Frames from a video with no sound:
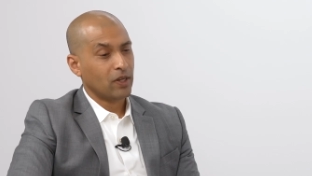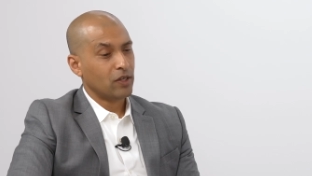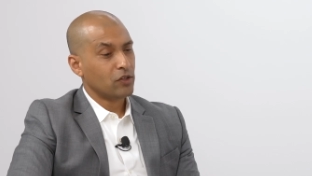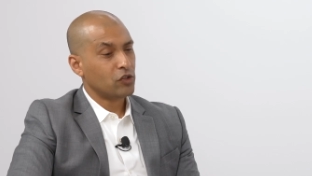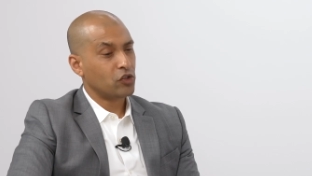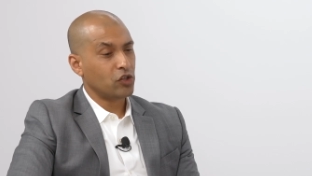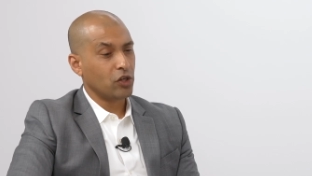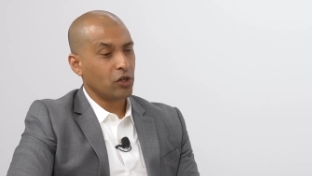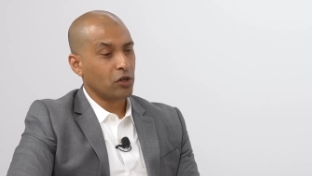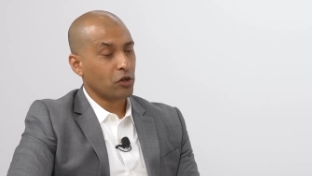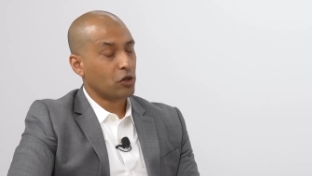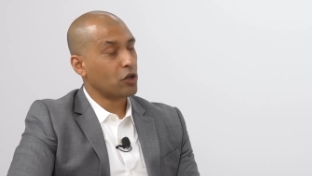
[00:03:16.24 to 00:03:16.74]

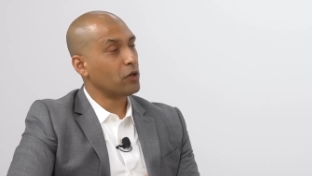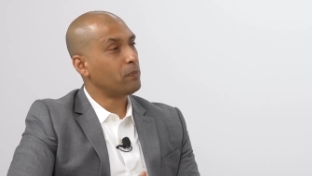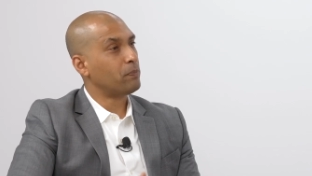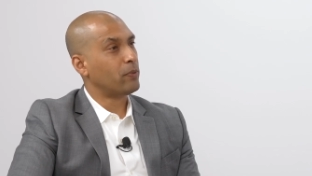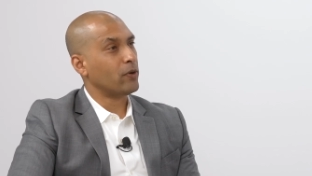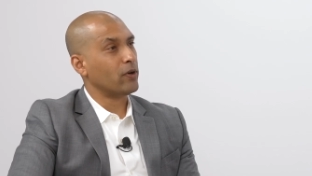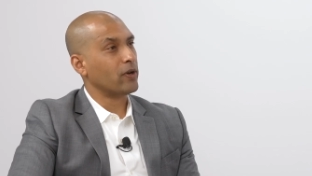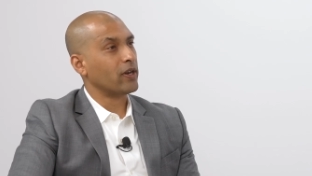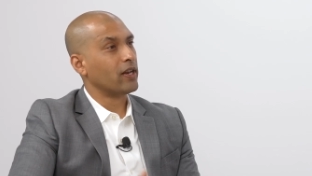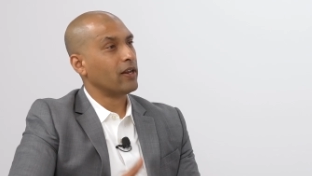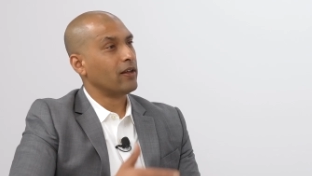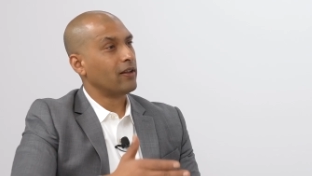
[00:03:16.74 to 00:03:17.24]
so good
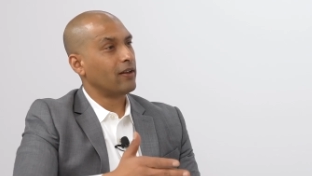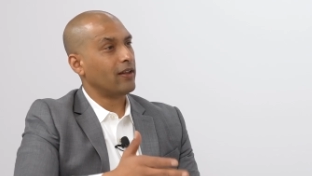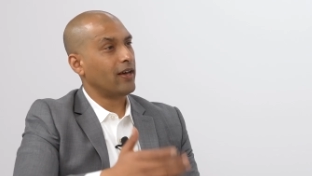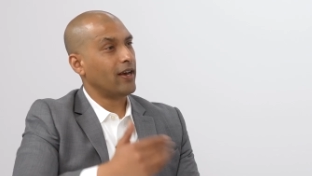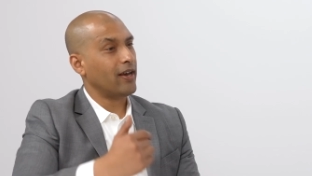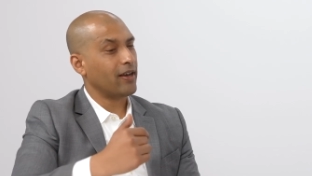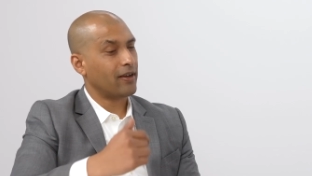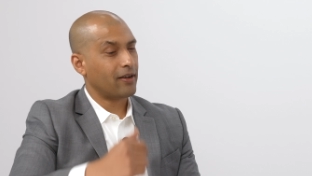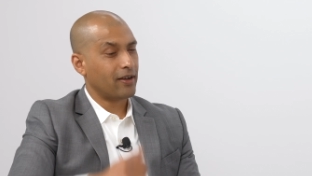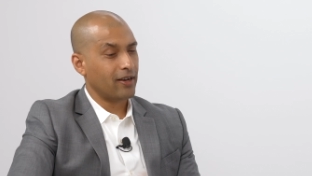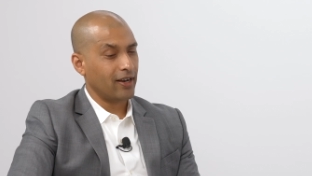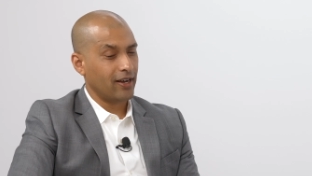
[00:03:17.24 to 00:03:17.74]
point.
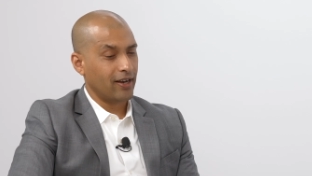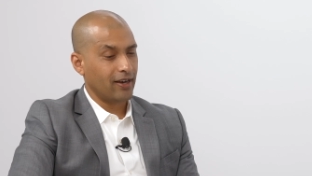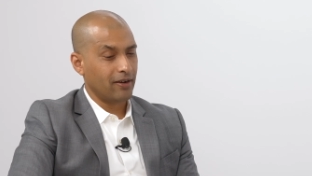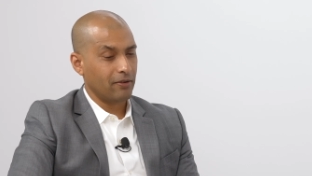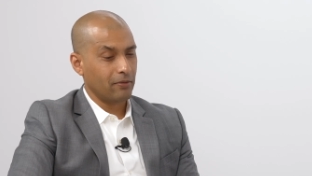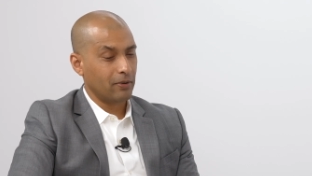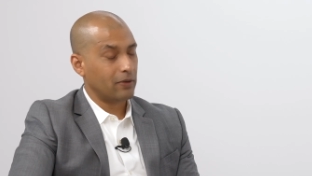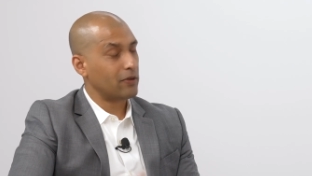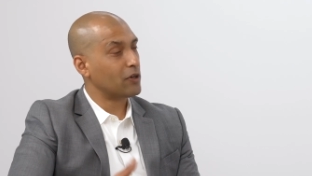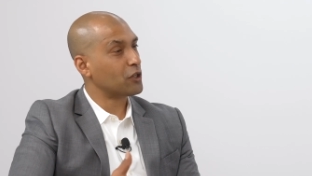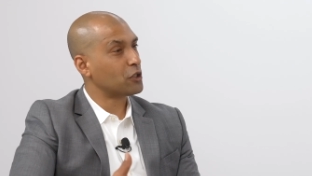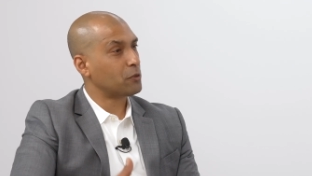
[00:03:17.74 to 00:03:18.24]
Like uh,
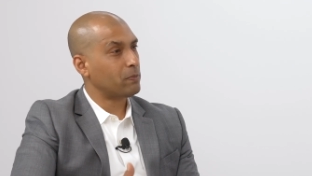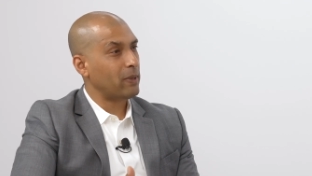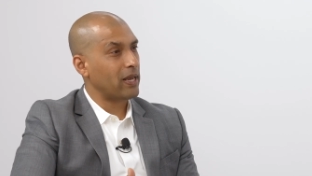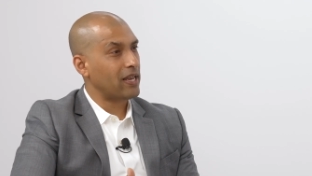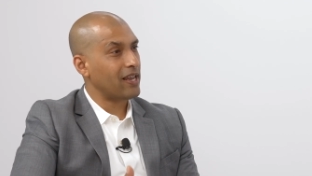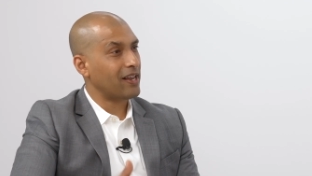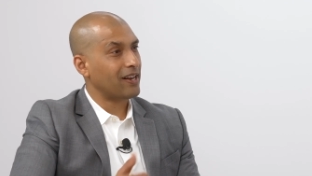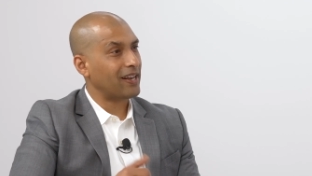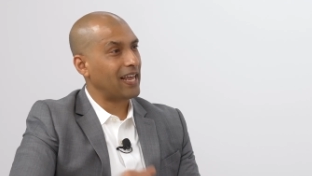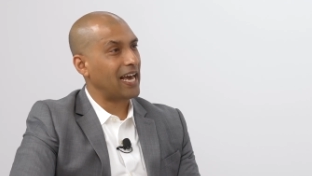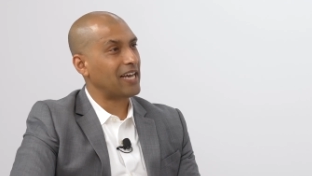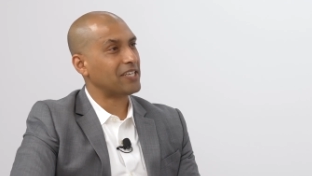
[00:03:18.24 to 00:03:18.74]
when we were
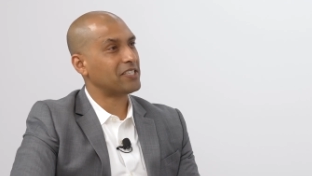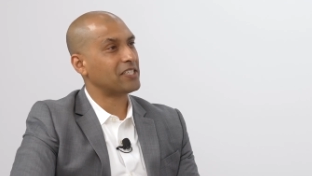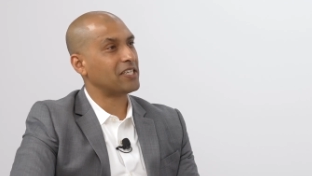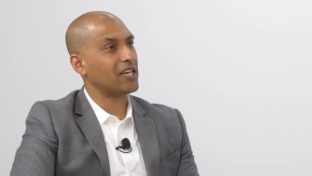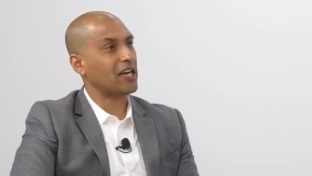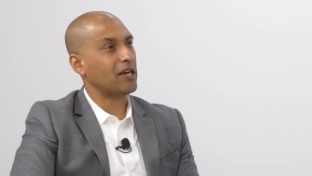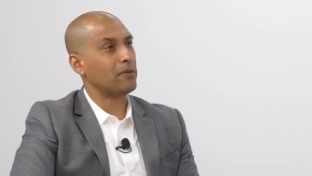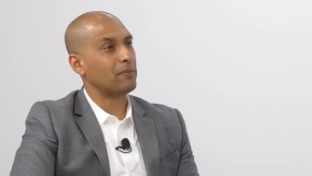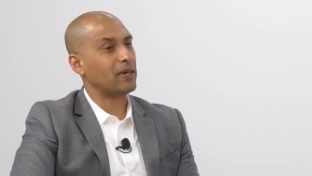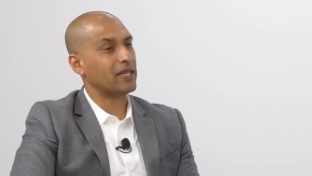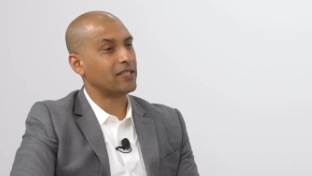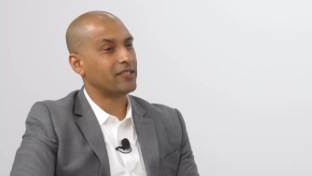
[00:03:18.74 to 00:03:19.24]
speaking last
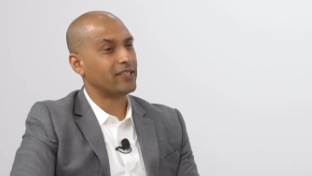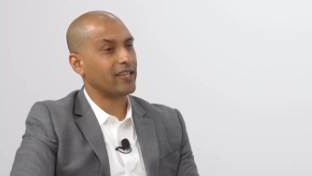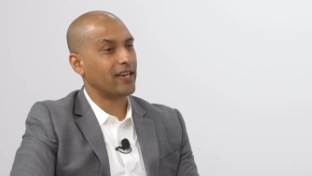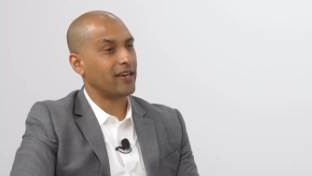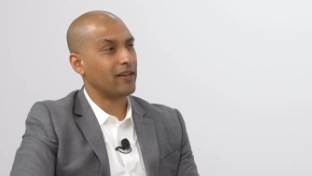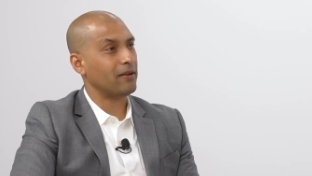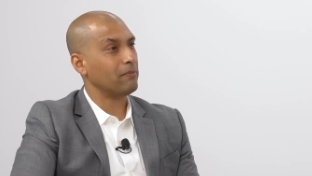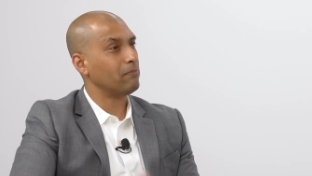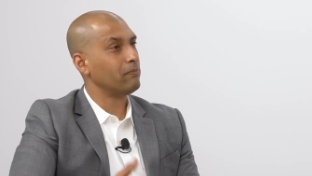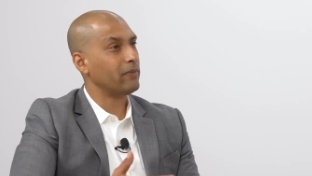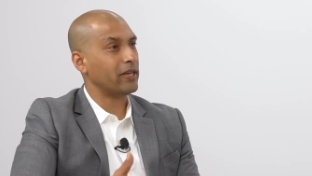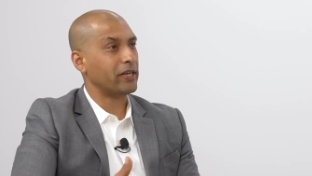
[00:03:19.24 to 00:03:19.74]
time, I
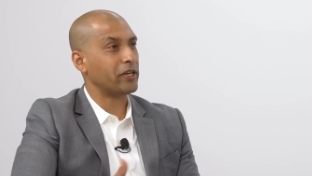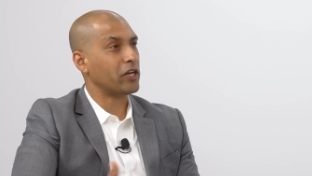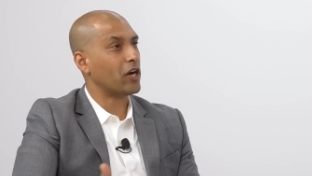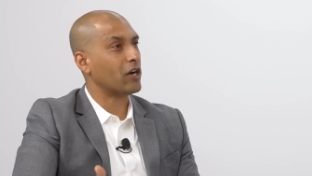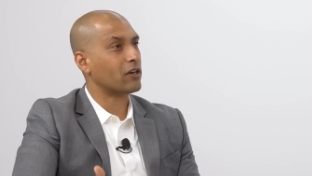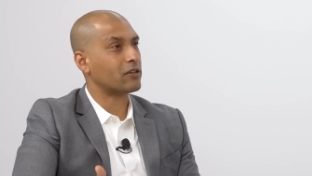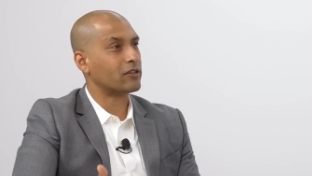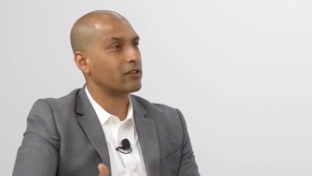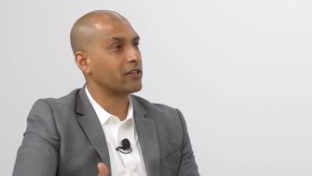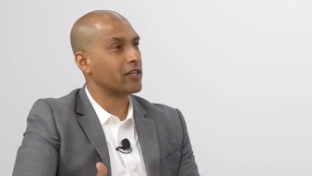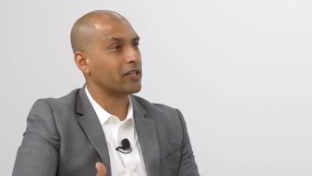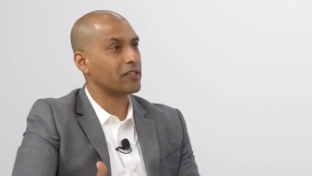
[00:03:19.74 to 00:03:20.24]
said
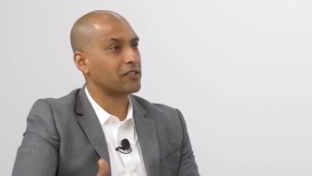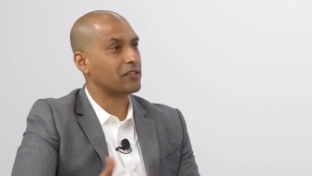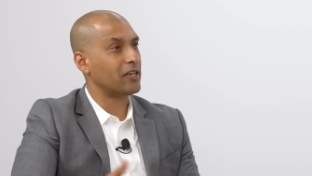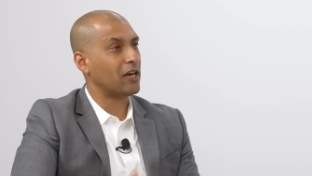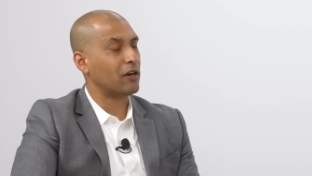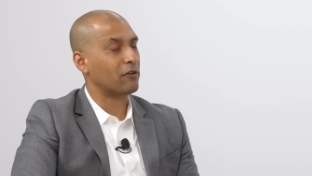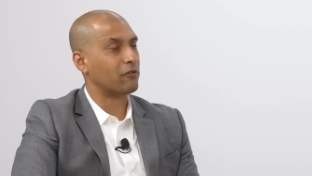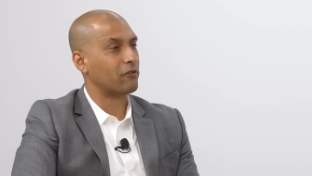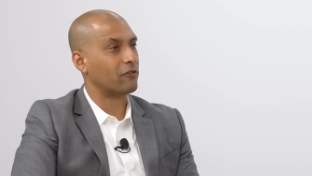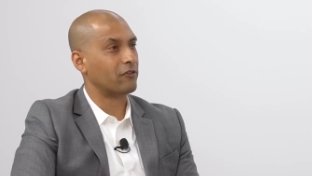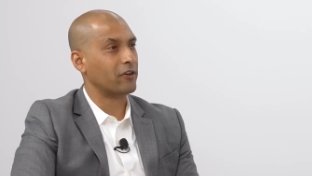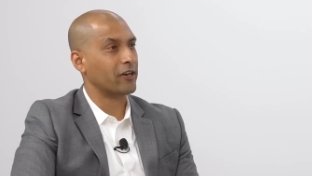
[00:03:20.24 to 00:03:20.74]
mediocrity is
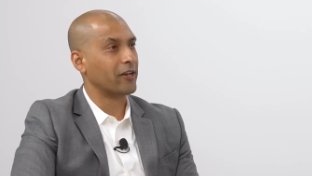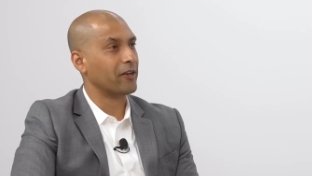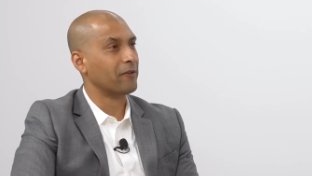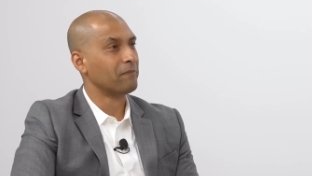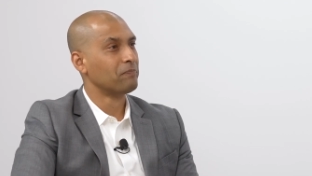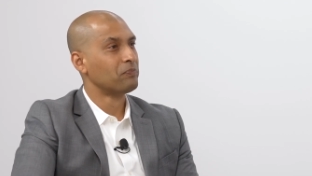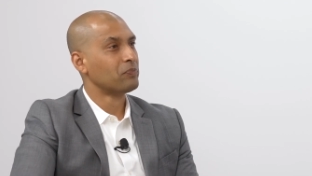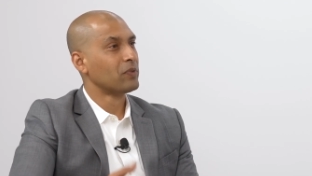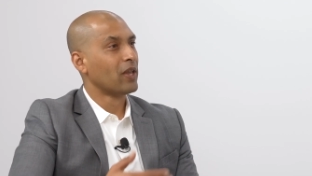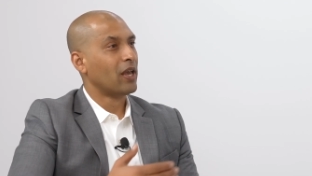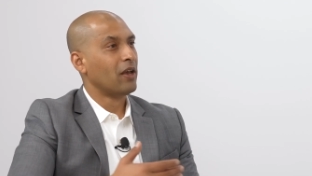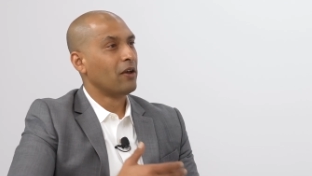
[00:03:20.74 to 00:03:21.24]
now free.
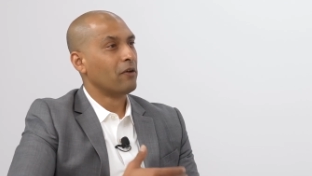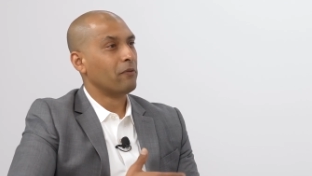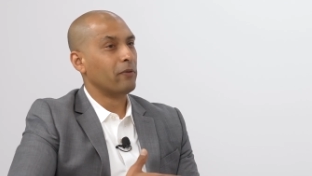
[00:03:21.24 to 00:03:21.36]
Right.